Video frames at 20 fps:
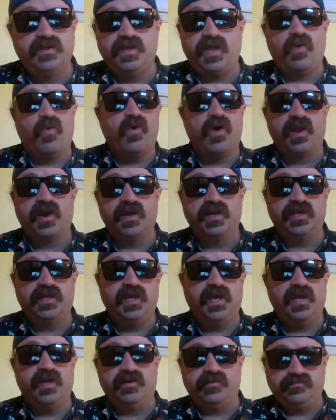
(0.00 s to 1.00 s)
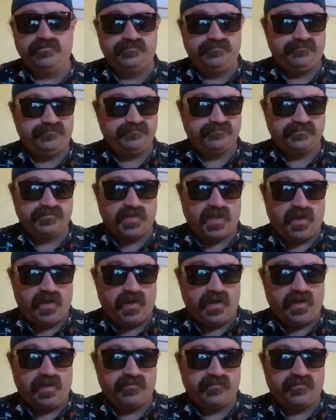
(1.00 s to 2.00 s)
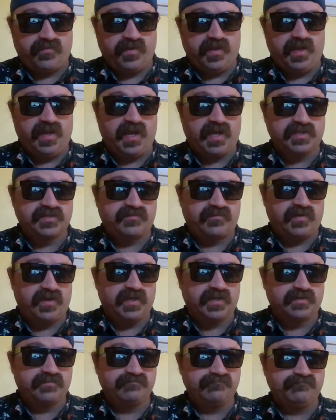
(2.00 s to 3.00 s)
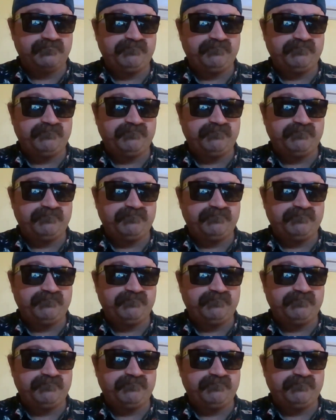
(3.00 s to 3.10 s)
they wanted to get him for the next flick.